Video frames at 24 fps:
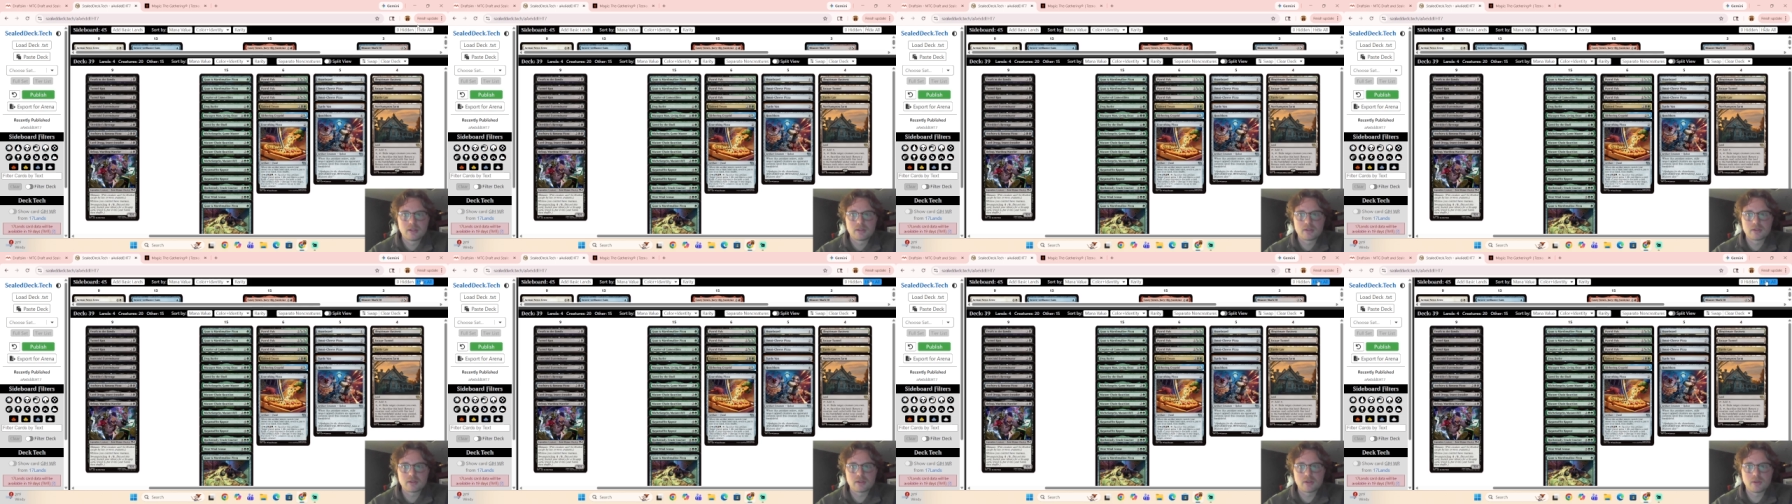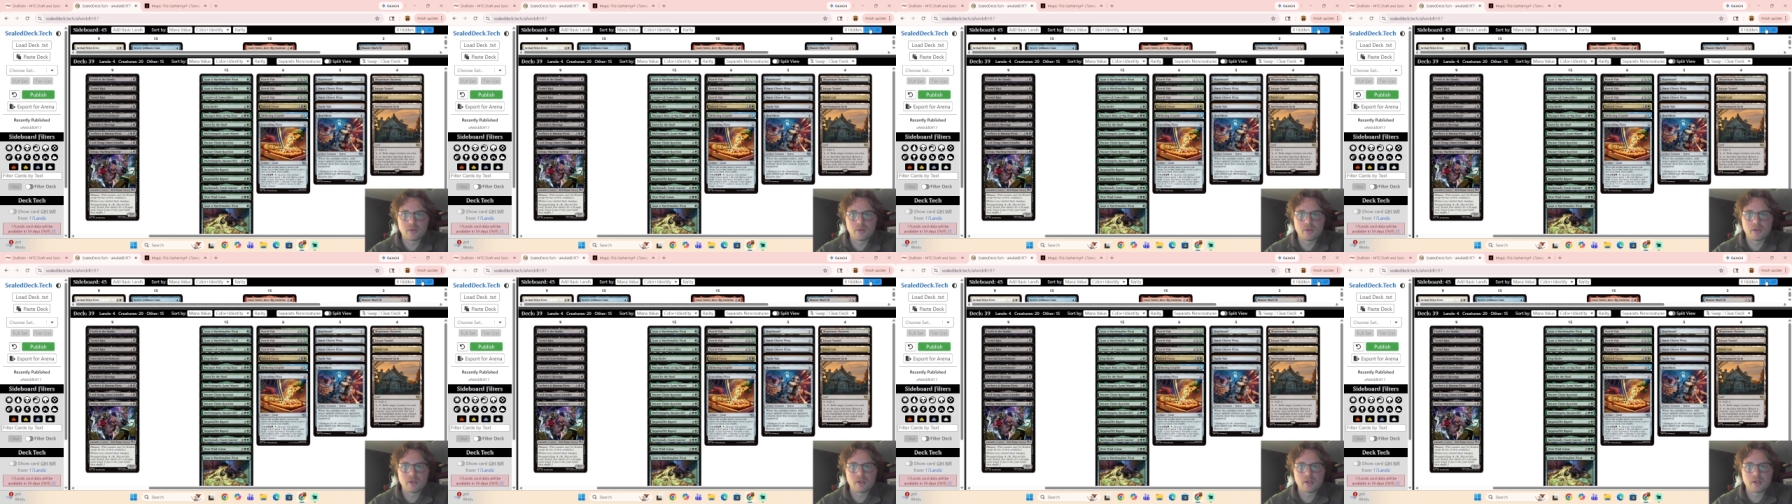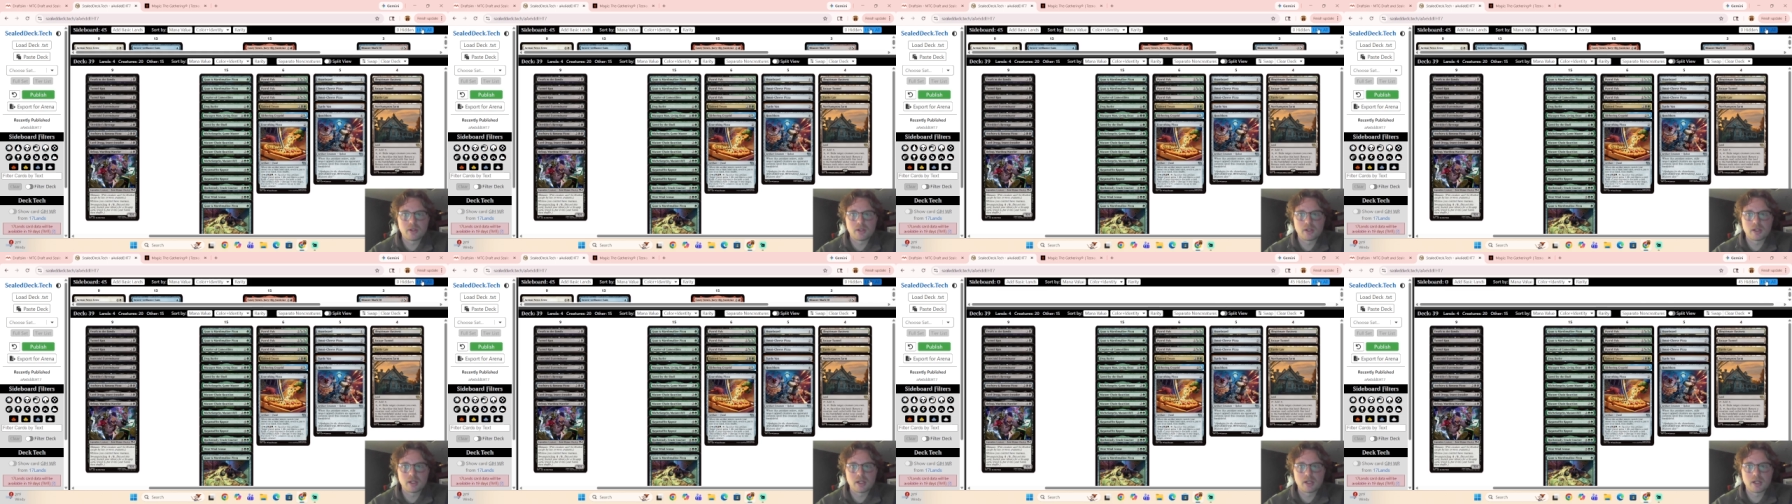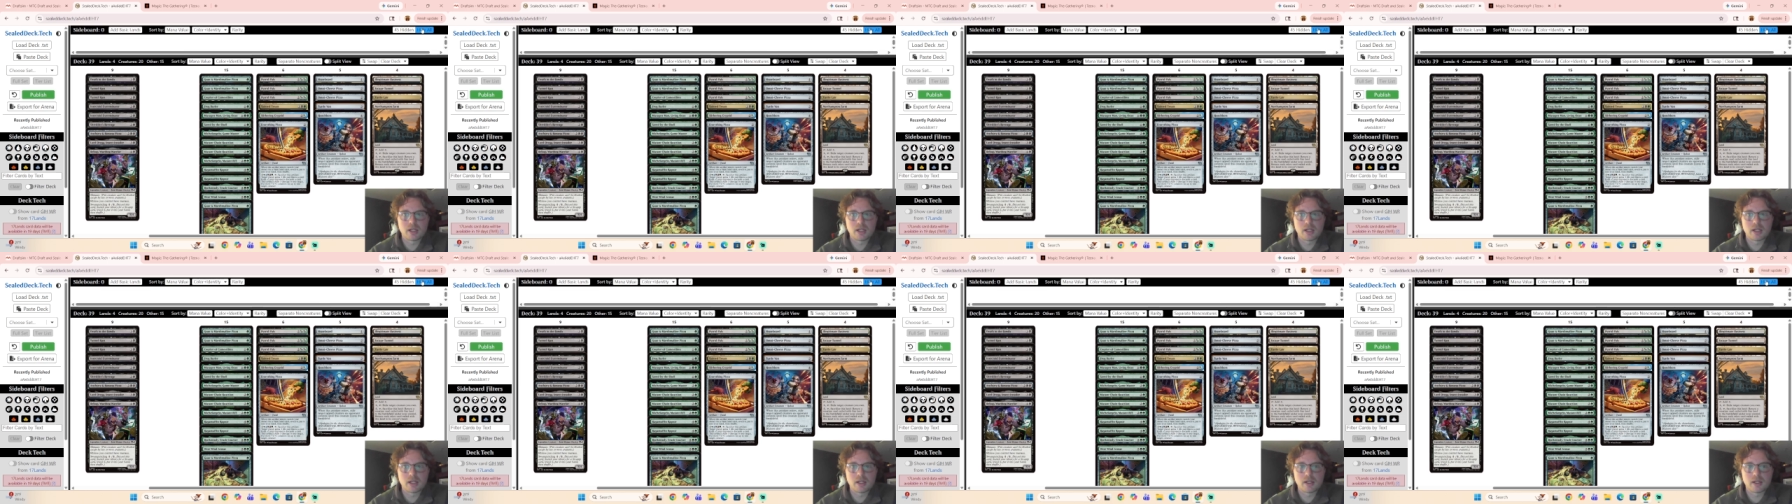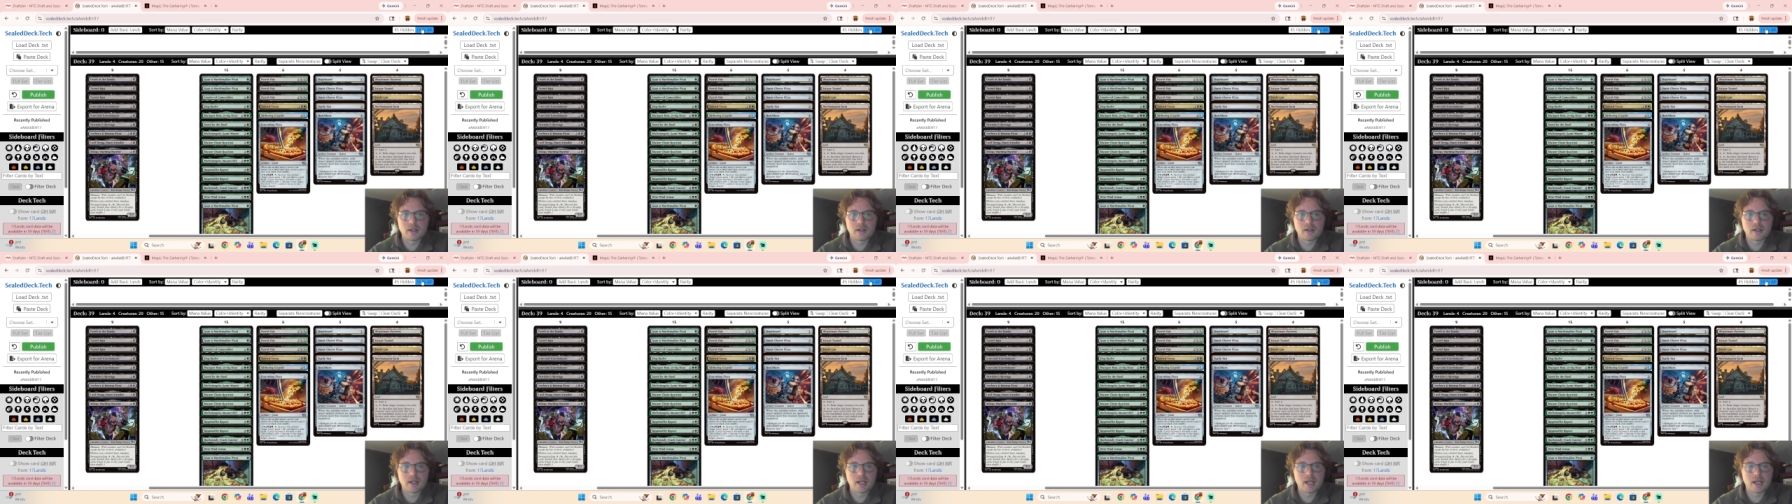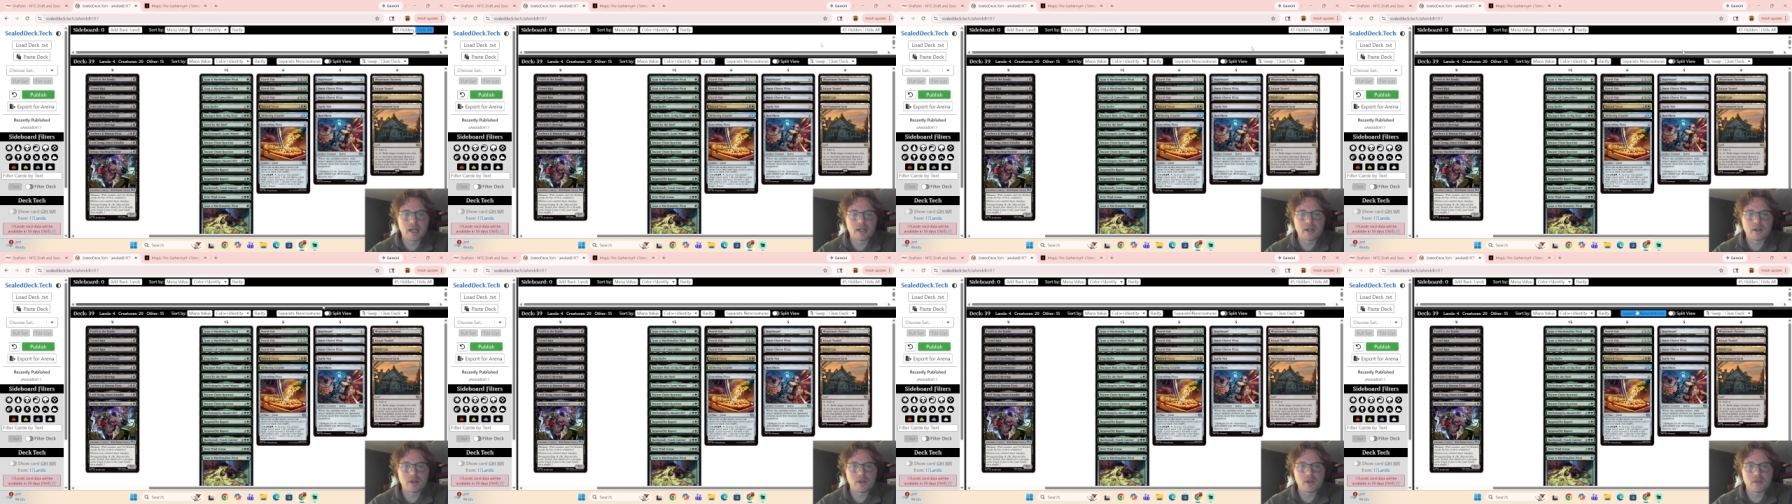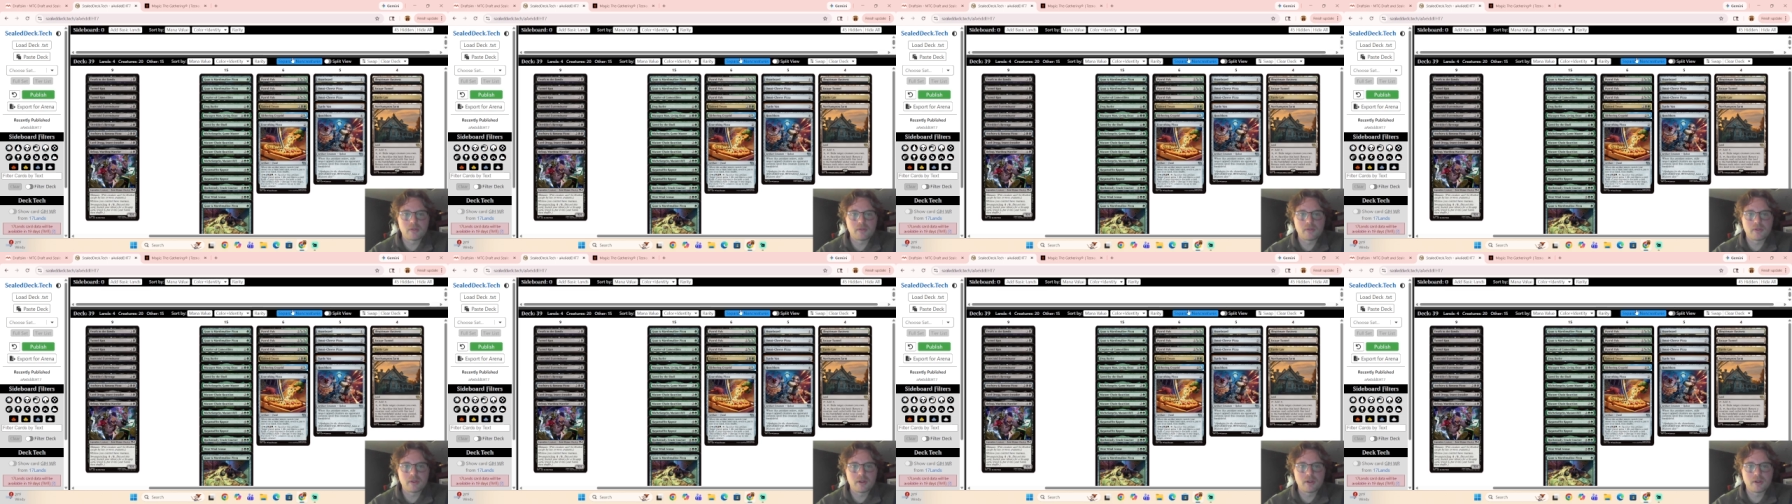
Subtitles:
So we'll hide all of